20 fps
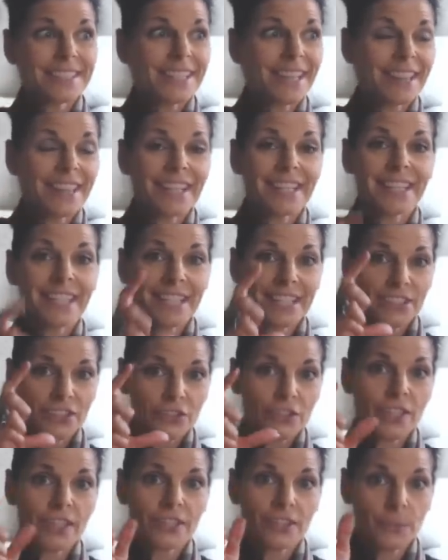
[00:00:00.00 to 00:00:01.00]
thing that
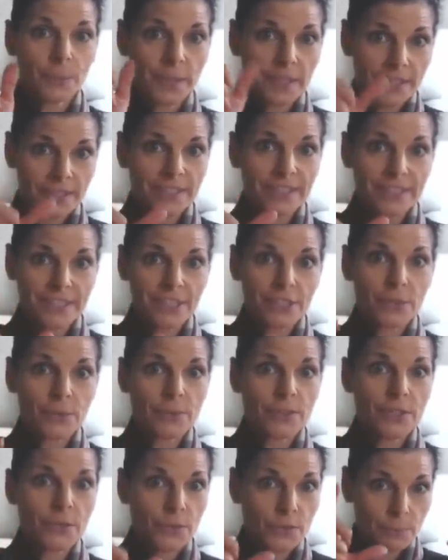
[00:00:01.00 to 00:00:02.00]
construction workers
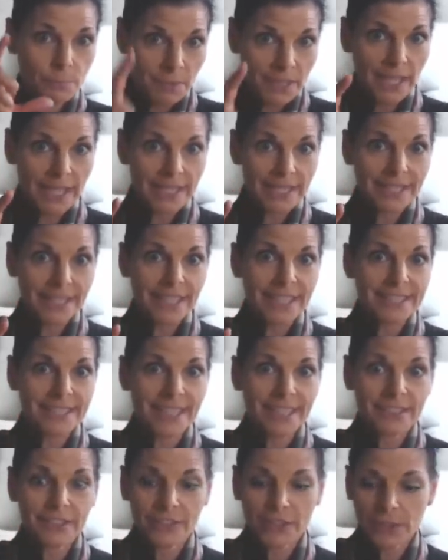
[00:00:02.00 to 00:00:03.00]
use, those blinding lights
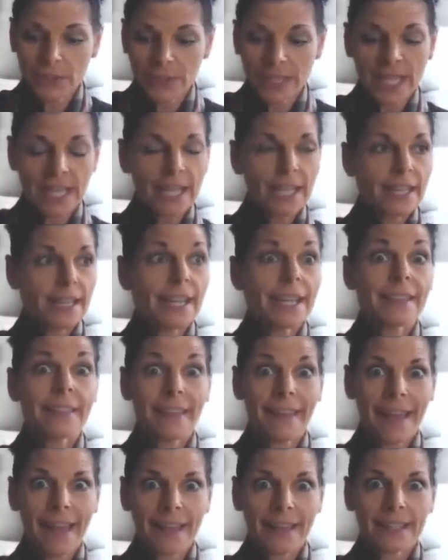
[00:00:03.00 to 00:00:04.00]
on the road, like
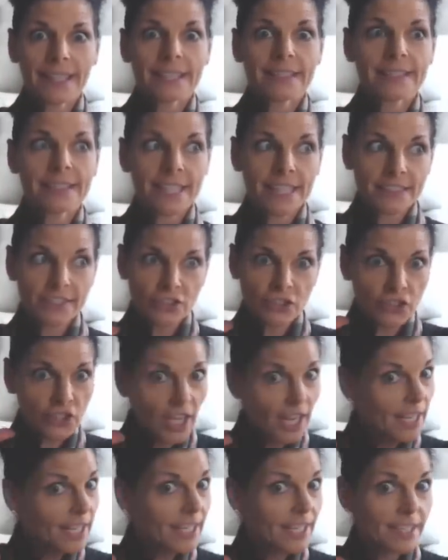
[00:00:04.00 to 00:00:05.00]
that. It's
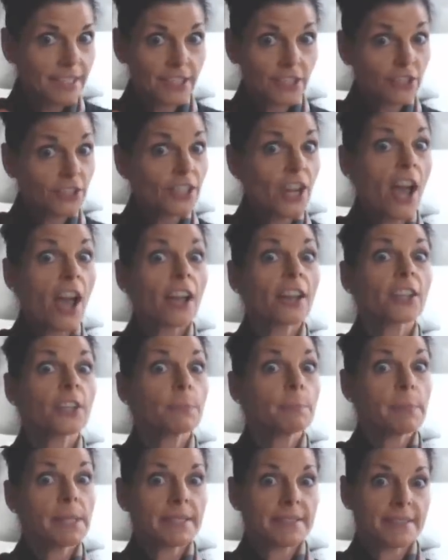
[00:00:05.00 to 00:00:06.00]
shining. You're not going
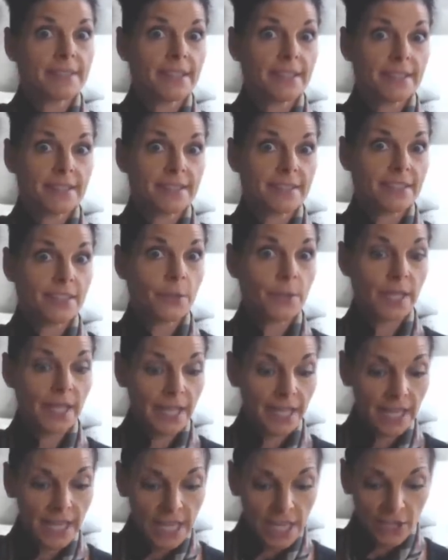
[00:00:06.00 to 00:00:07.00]
to miss this,
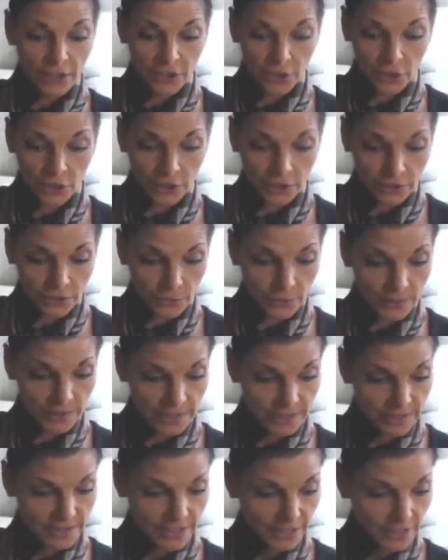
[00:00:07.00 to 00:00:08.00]
okay? The good news
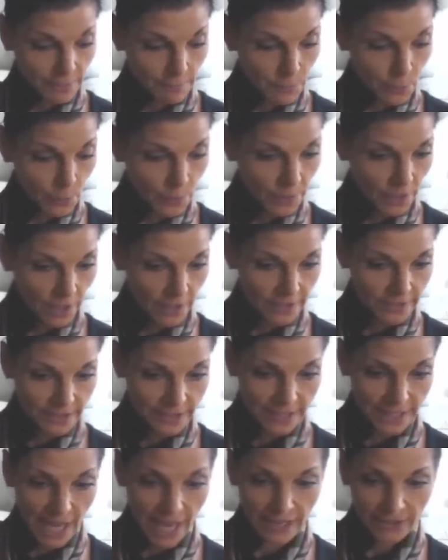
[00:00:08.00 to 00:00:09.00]
is that the moon card did
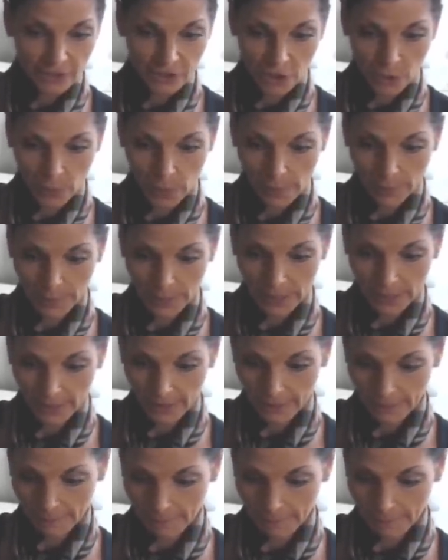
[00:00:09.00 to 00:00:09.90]
not show up here,